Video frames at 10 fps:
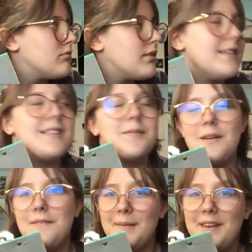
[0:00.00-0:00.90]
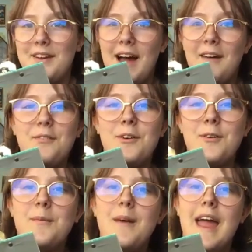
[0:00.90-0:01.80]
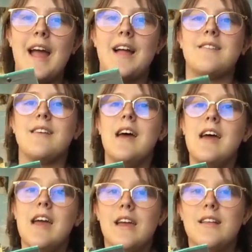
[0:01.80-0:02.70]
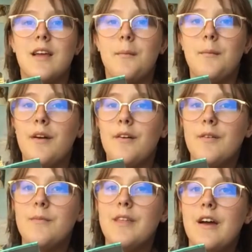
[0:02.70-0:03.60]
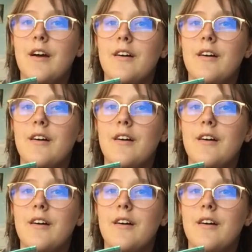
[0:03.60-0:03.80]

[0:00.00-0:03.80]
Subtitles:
family craft room and get some from there.